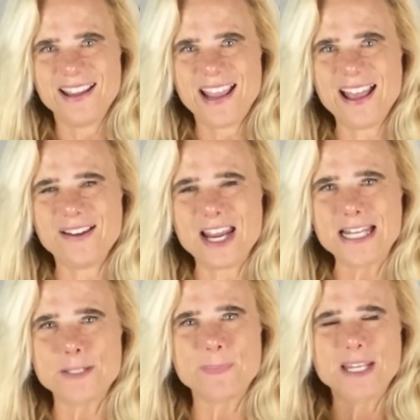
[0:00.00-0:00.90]
And
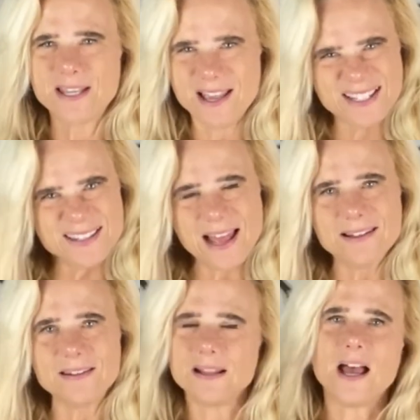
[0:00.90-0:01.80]
it's because that
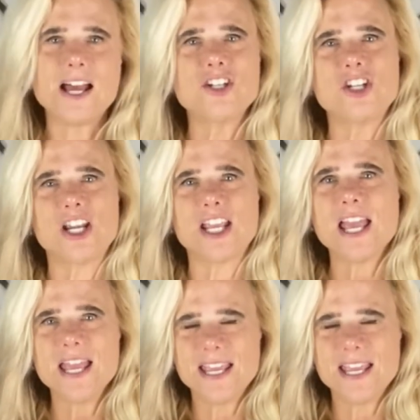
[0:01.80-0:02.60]
logic